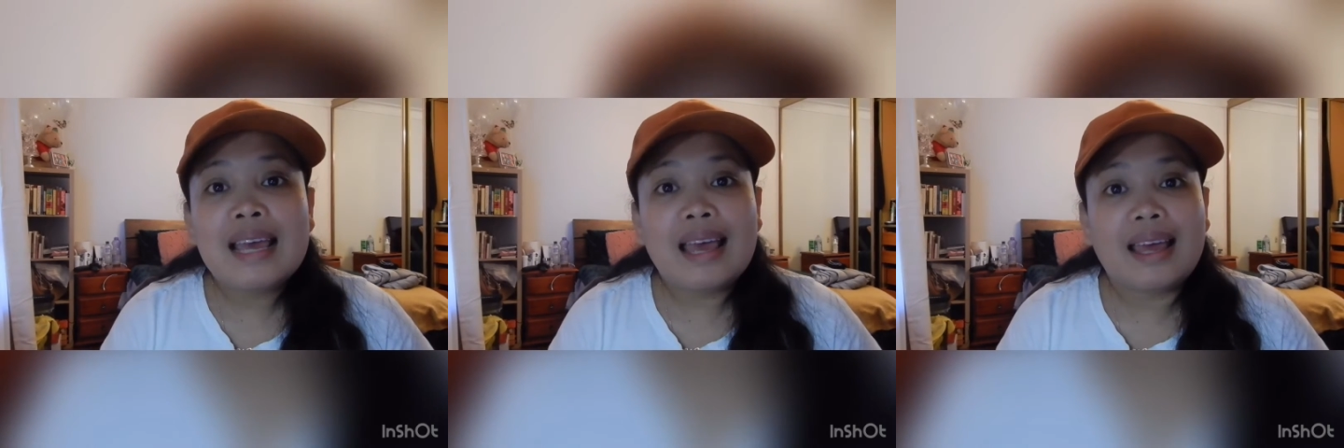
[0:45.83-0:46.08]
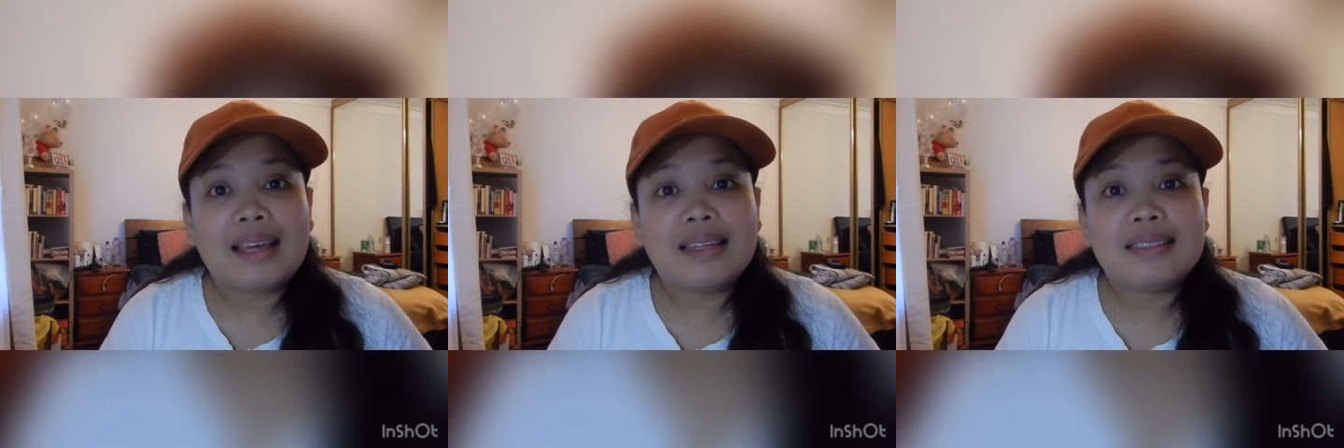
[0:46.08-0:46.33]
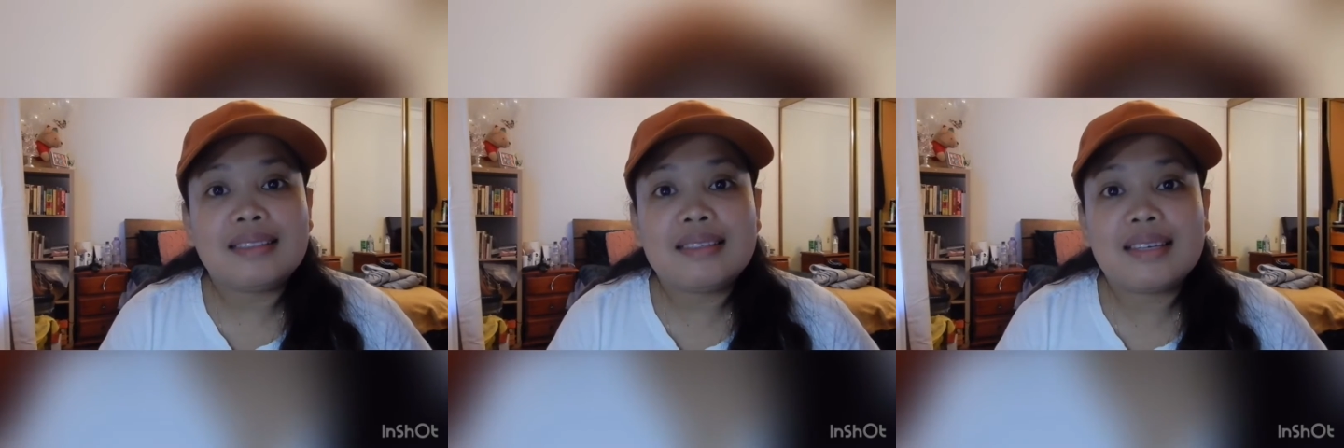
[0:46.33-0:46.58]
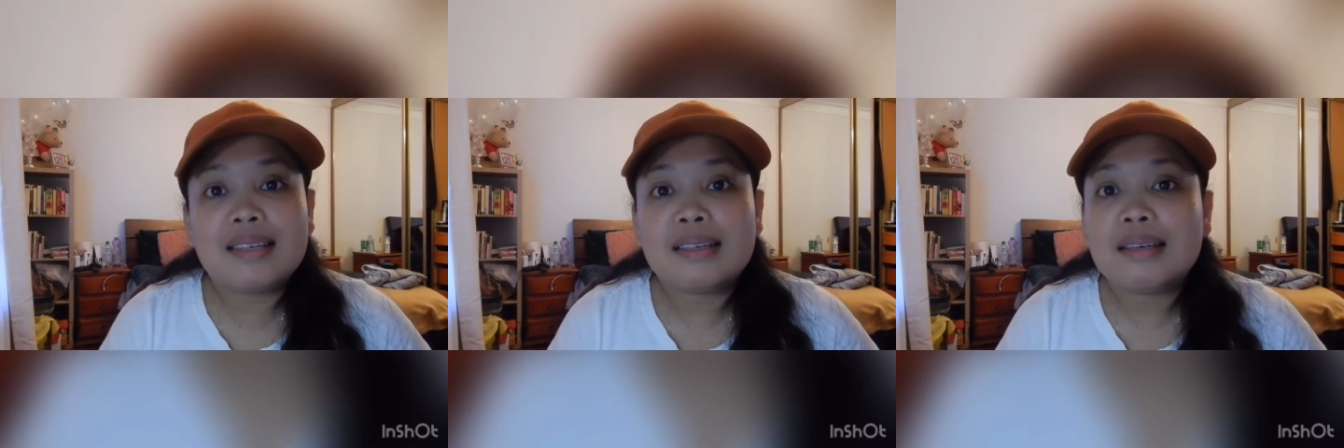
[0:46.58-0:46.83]

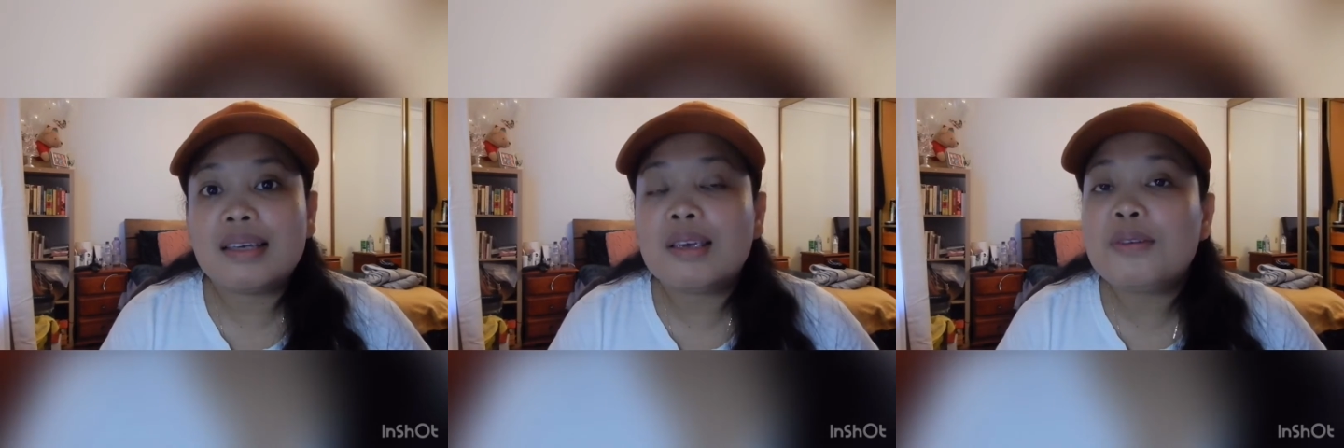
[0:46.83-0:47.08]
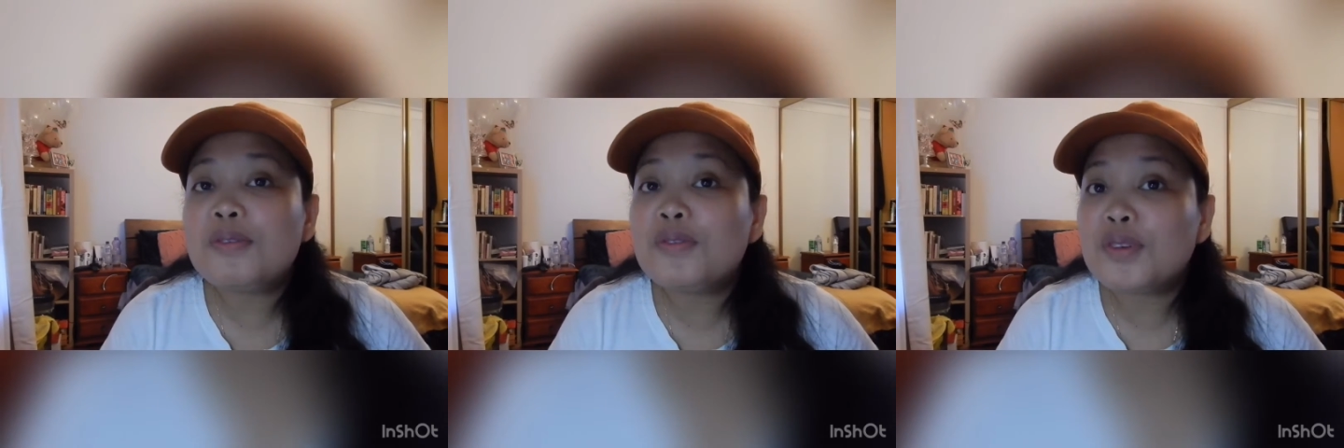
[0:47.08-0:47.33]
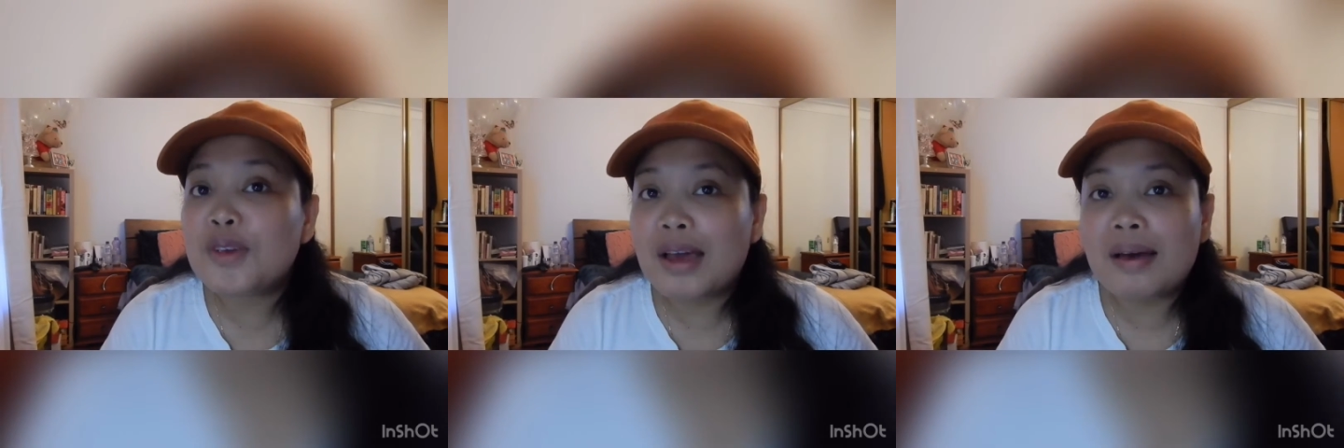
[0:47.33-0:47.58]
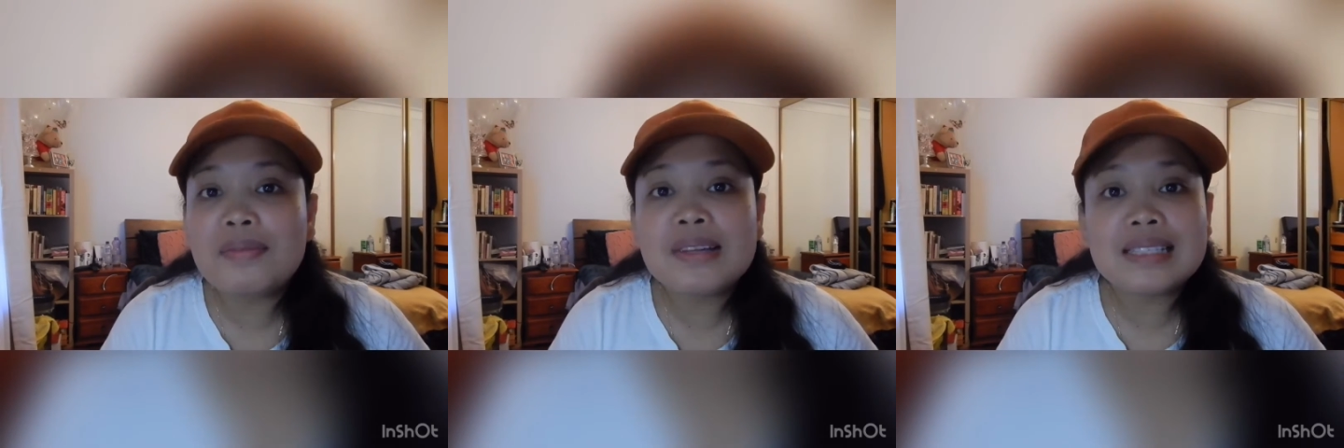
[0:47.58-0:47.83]
And if you
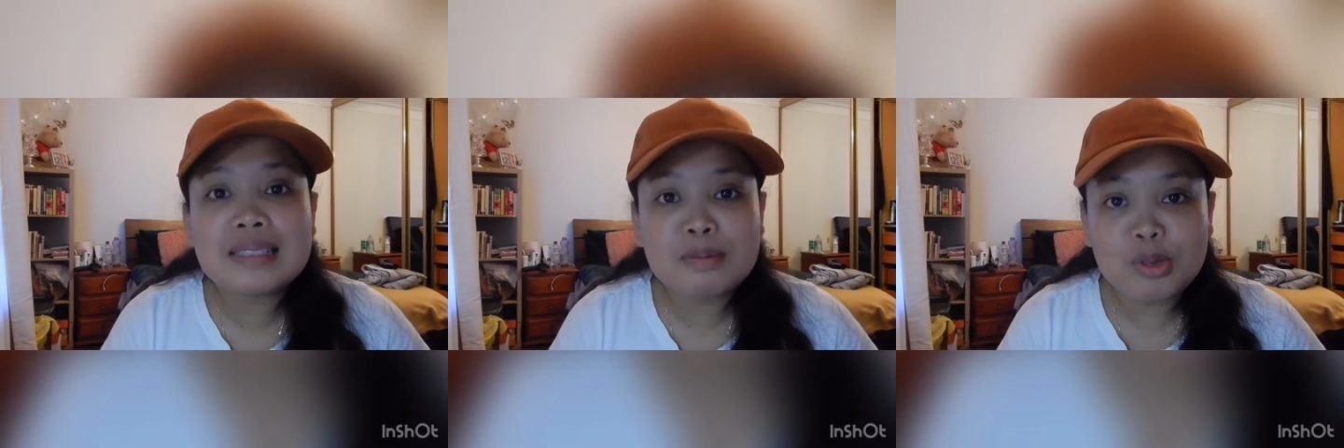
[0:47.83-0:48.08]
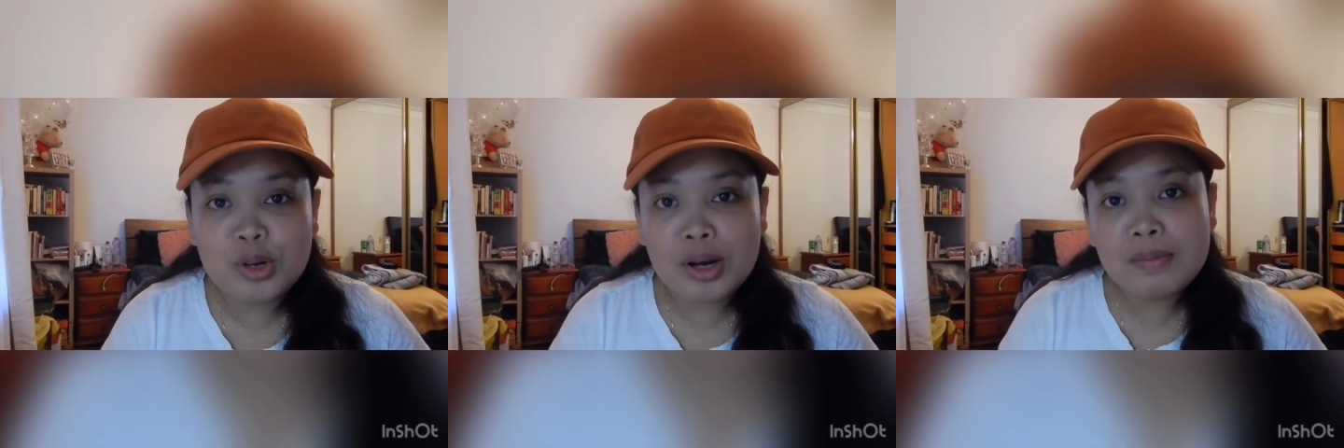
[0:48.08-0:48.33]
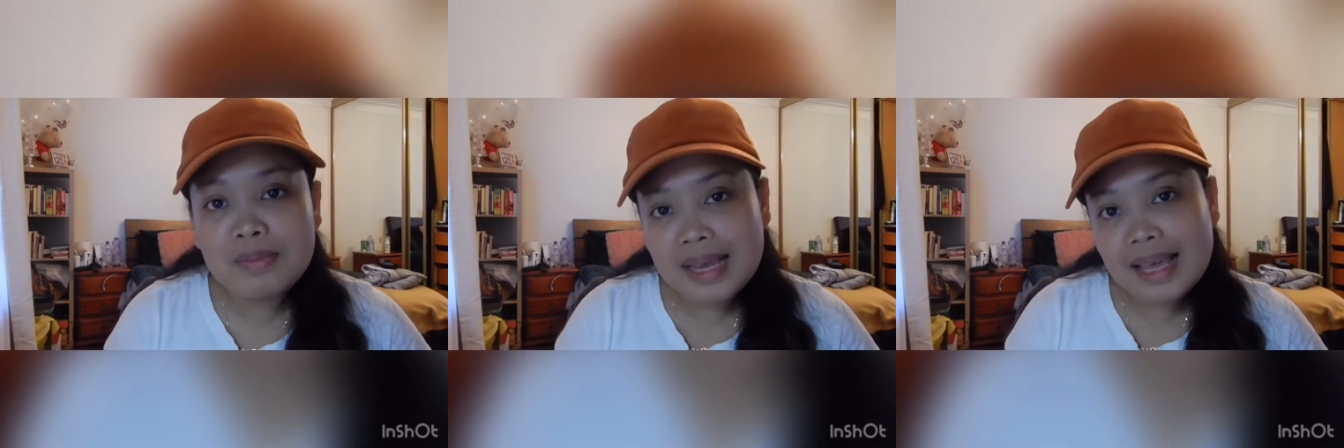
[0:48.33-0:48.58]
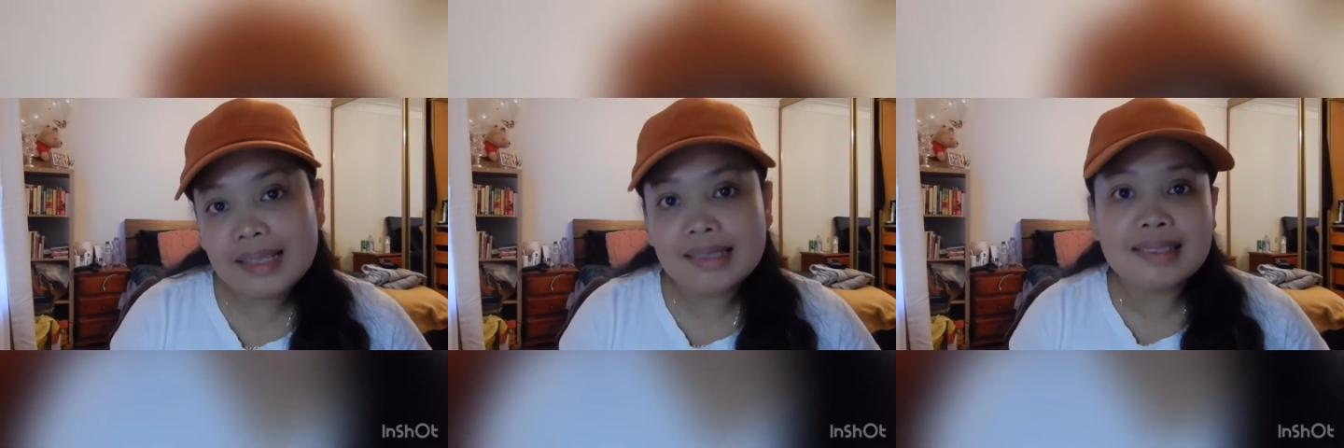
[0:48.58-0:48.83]
haven't subscribed
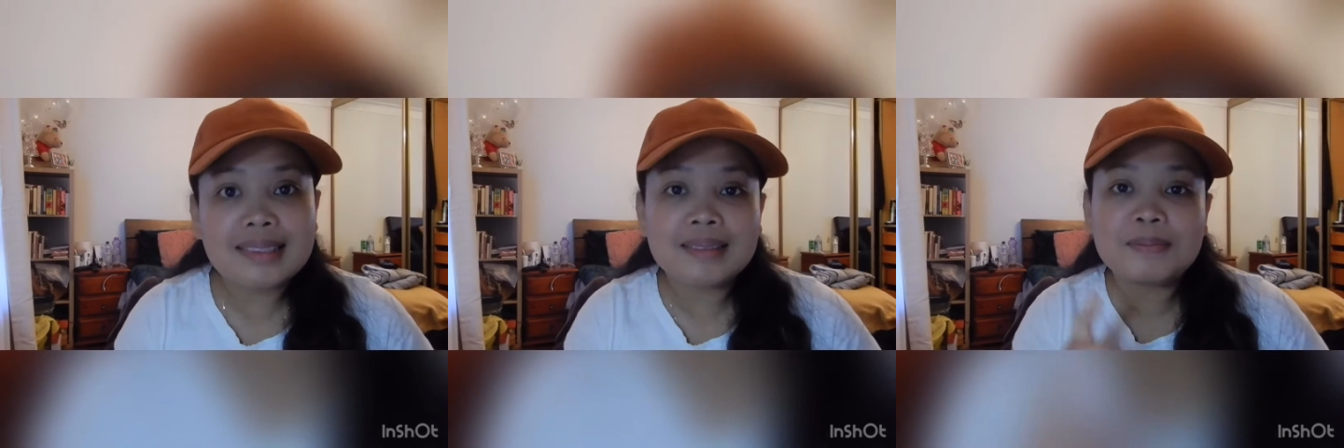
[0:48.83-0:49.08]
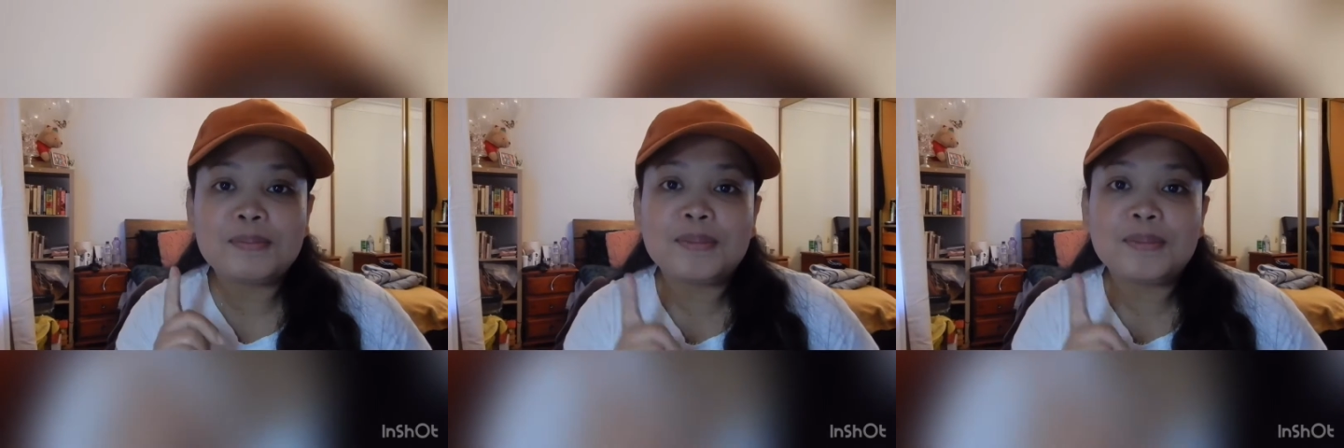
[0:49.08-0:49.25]
yet,